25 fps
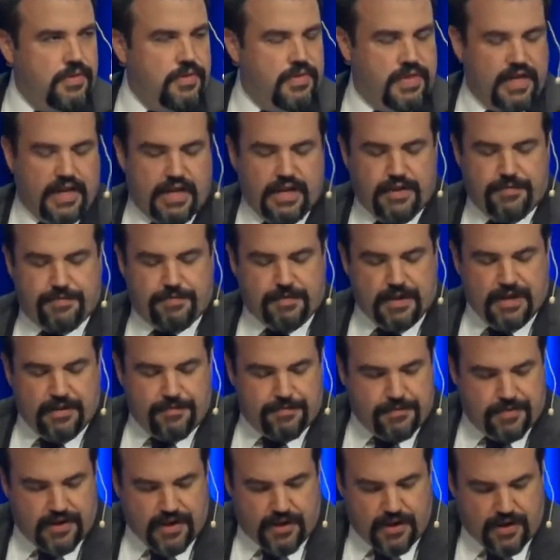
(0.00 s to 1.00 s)
that
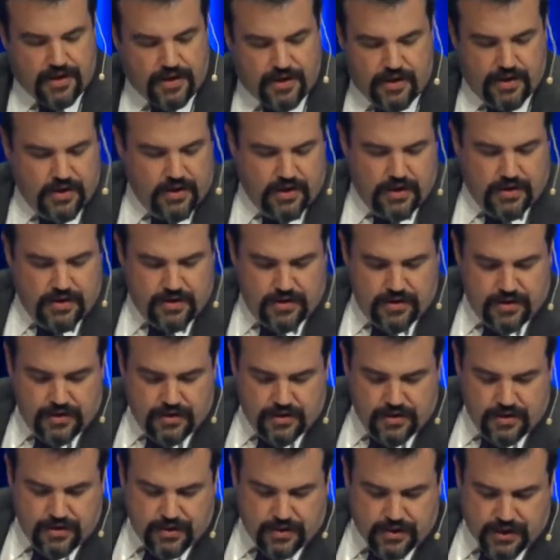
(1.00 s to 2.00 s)
if
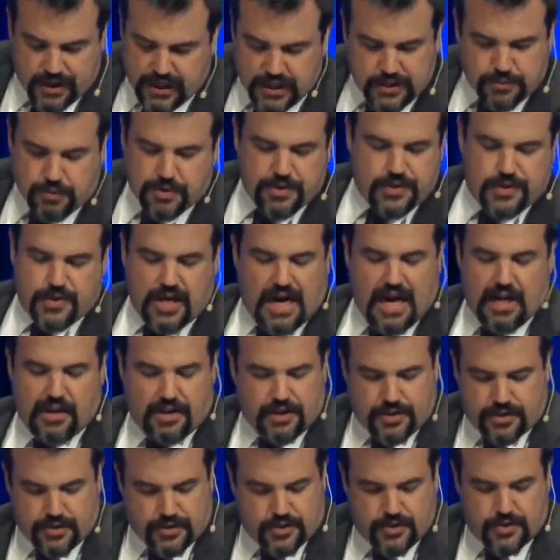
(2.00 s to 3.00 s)
these were
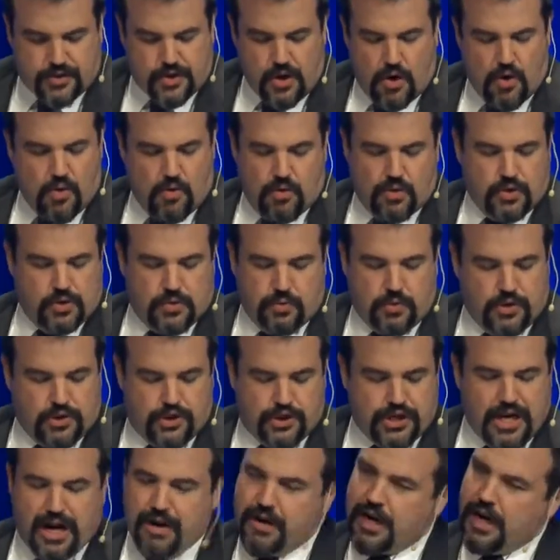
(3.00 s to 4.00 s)
silent, the stones would
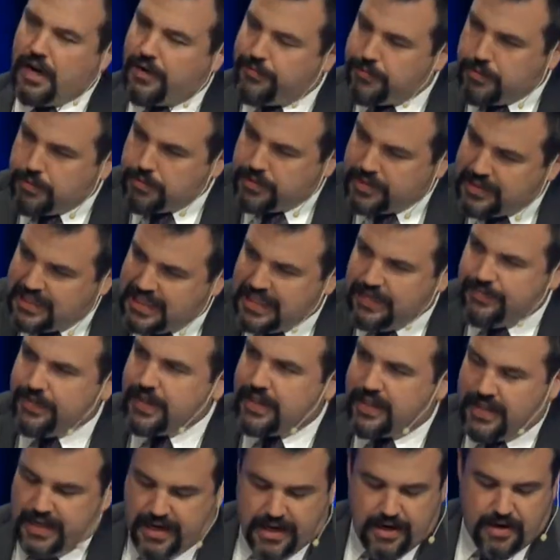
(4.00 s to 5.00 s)
shout out. If we were to leave
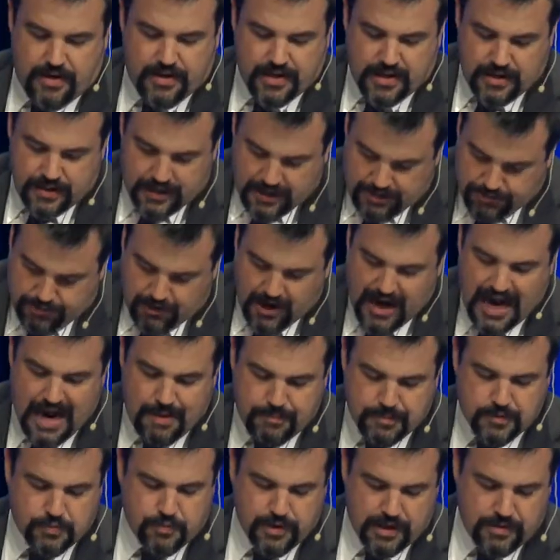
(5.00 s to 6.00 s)
it there, then
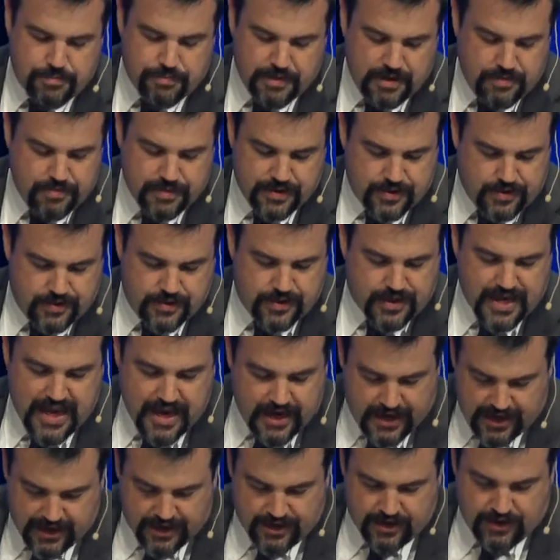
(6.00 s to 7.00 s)
perhaps we'd be
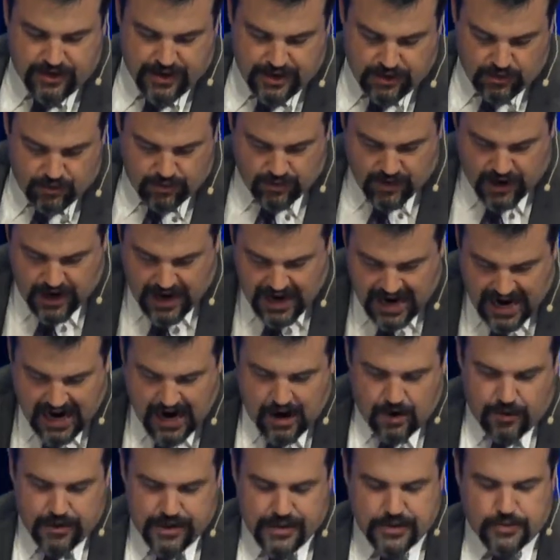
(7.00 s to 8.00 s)
mistaken in
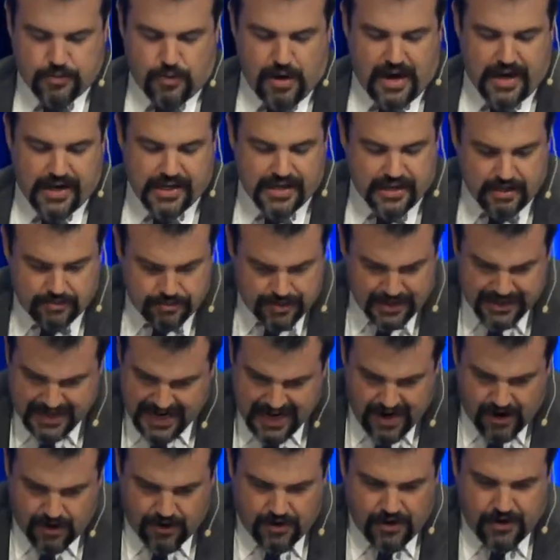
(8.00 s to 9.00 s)
how he's riding in. But
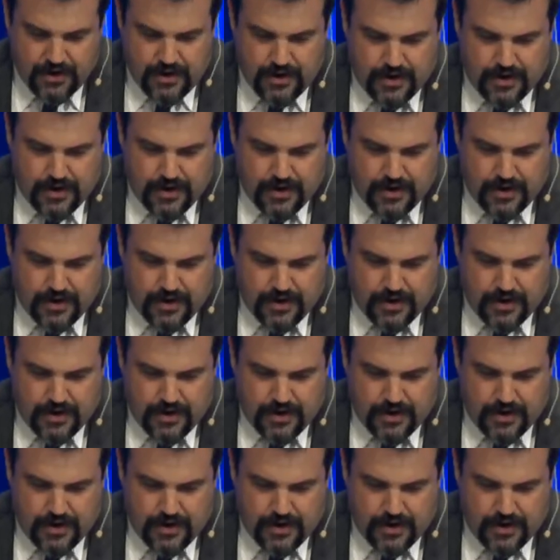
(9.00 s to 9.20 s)
now,